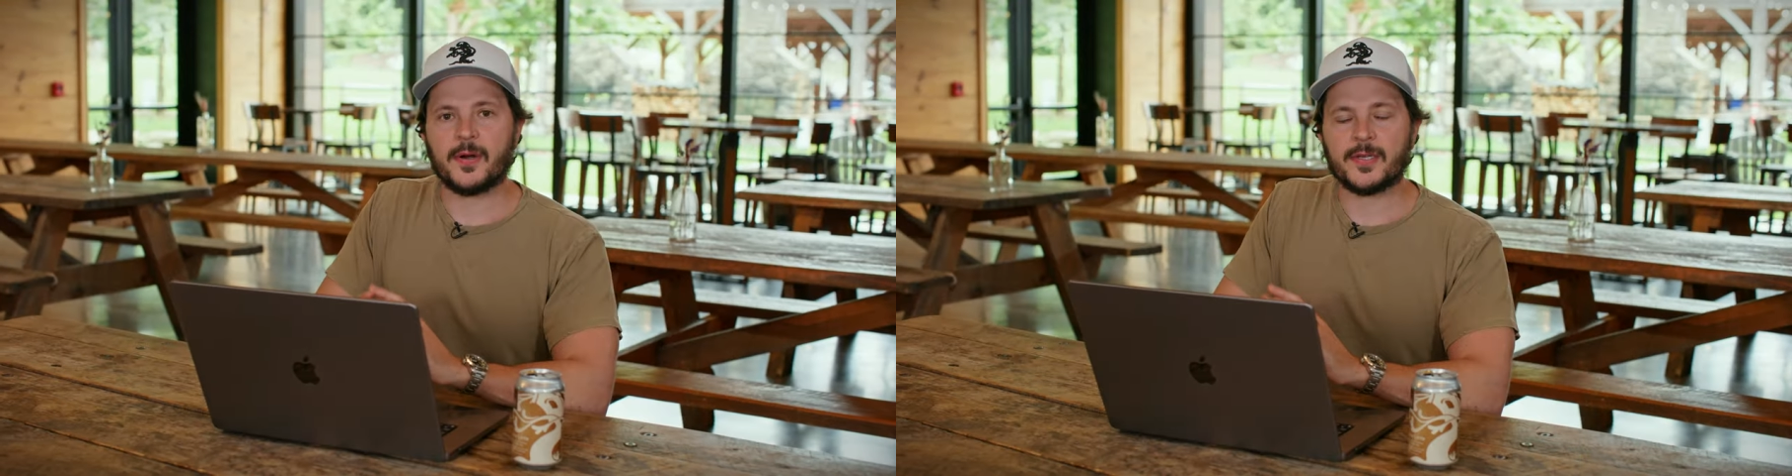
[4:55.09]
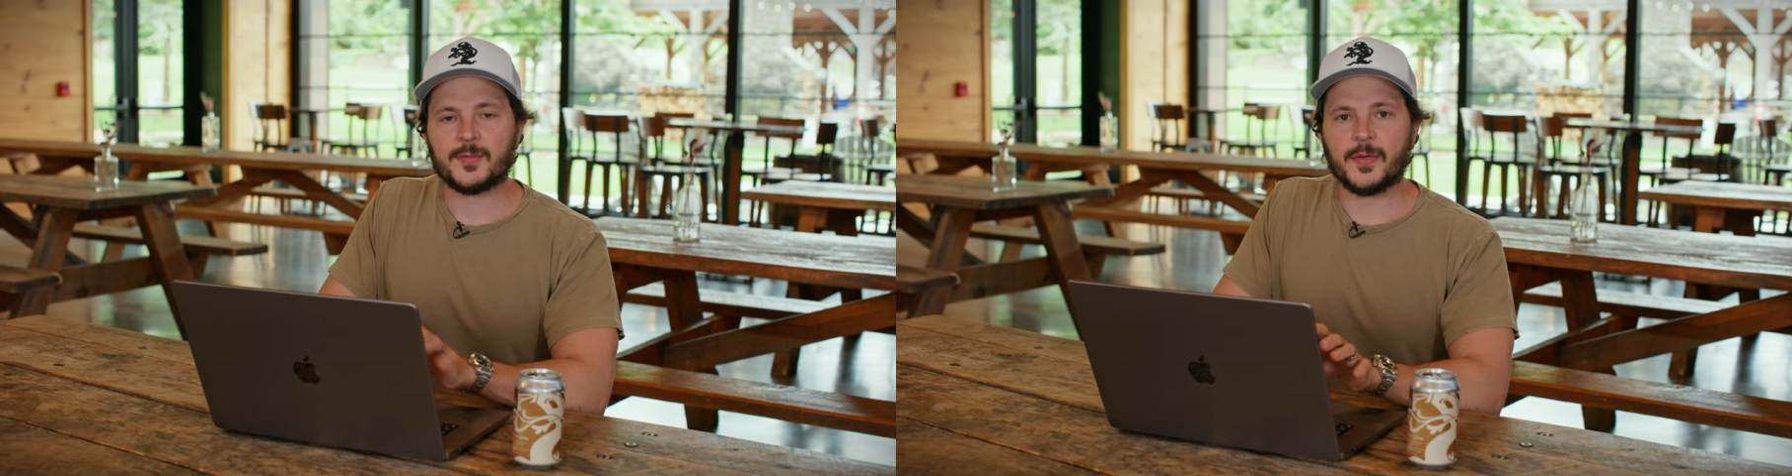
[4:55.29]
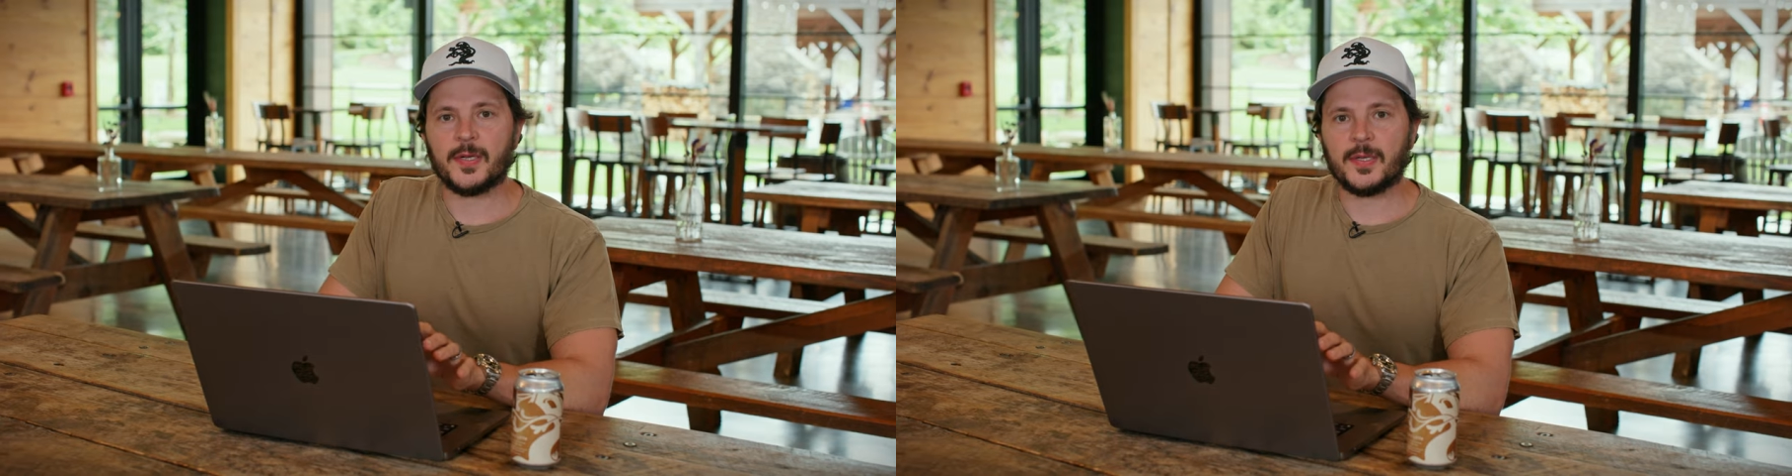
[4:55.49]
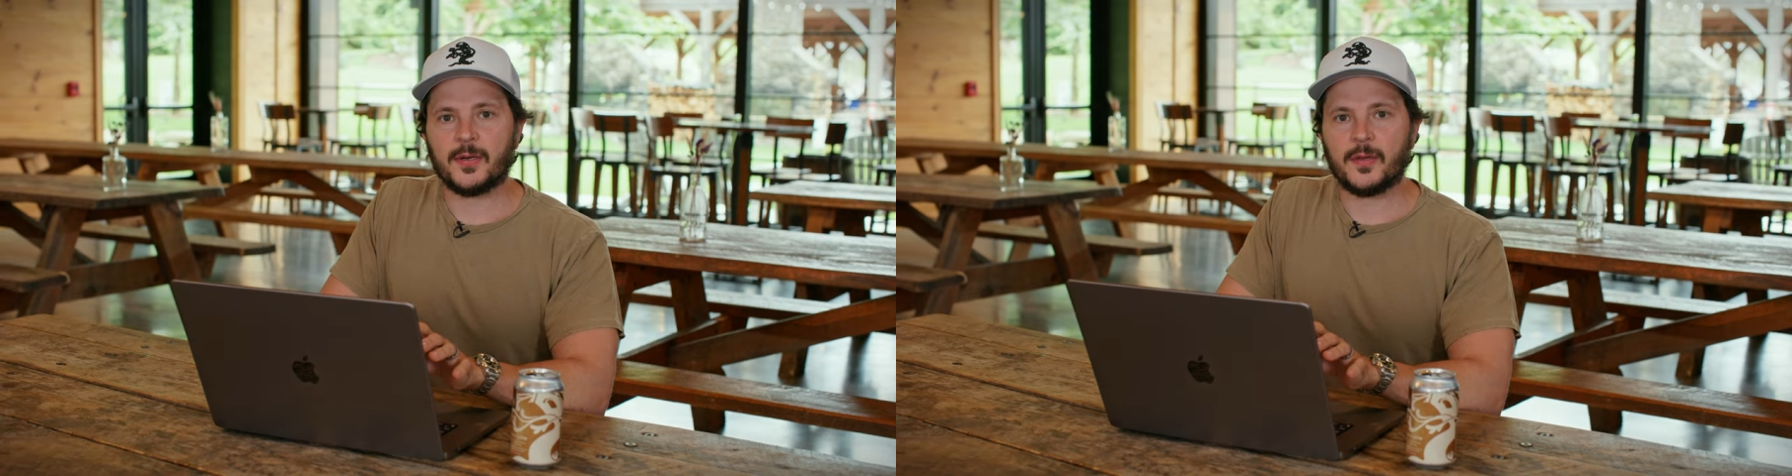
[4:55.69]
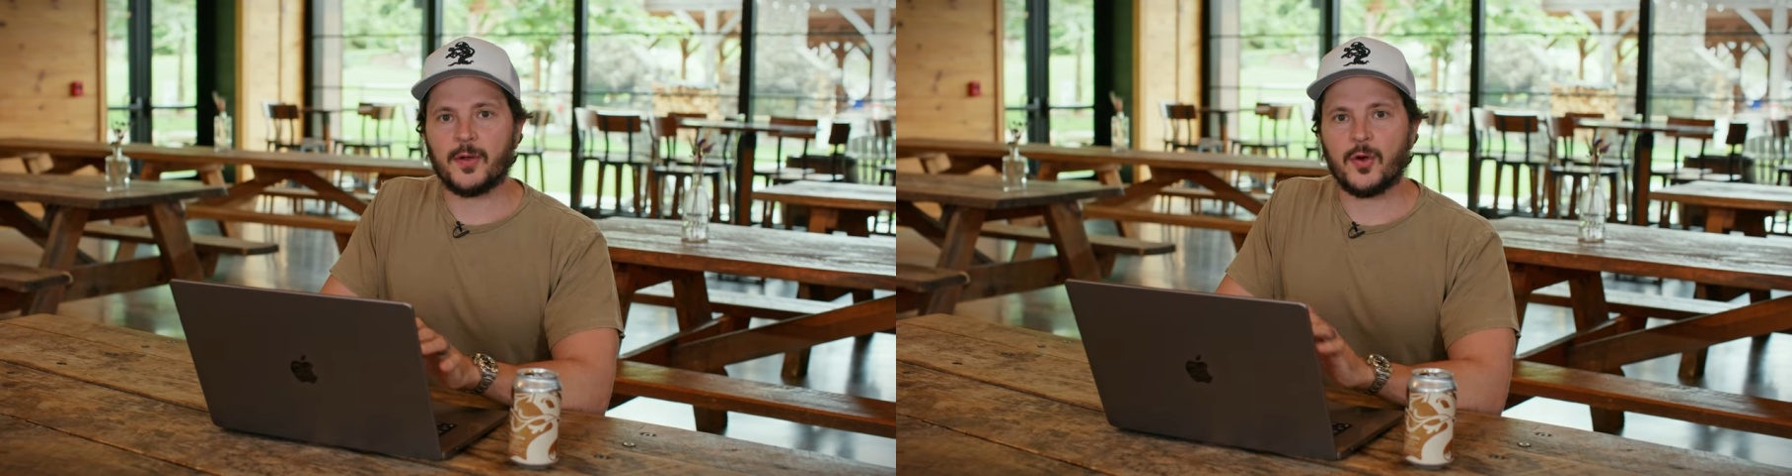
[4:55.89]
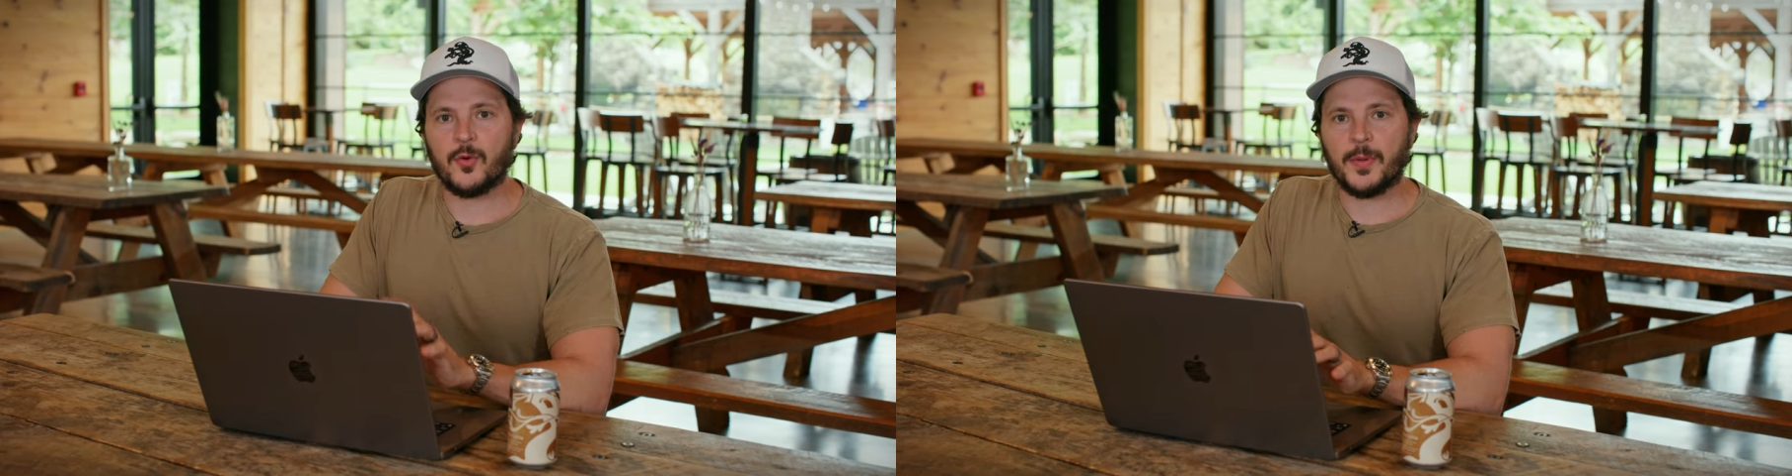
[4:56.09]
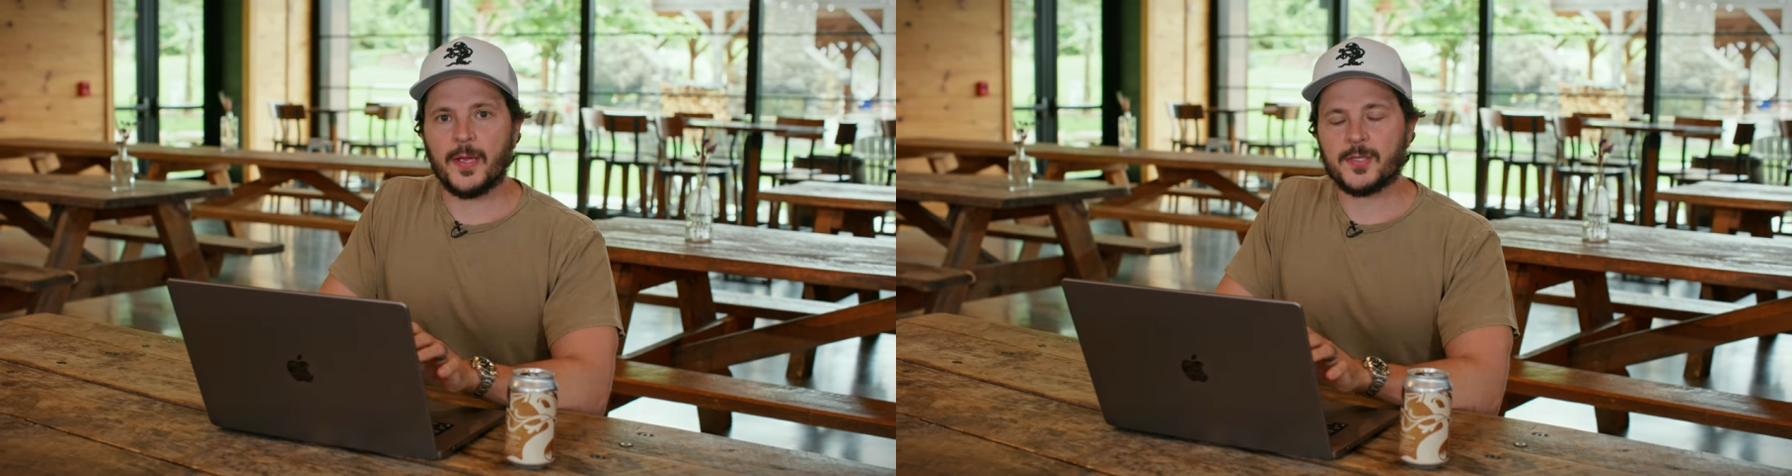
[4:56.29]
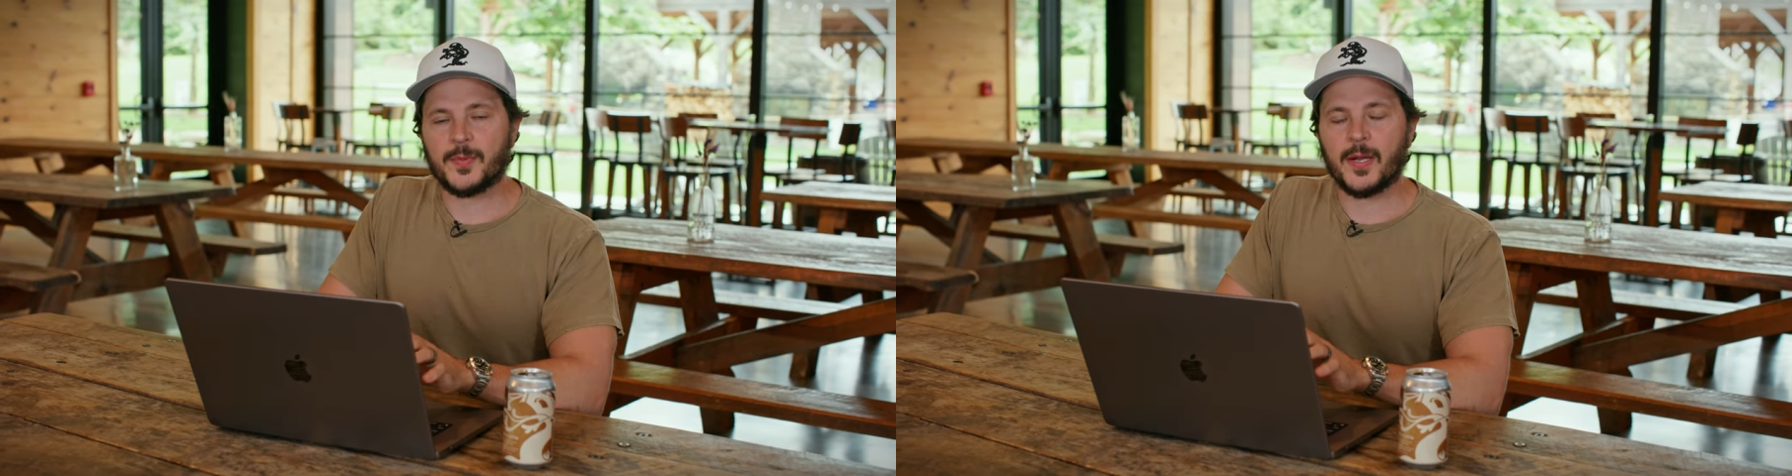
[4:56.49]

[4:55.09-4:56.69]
are explained here on the homepage,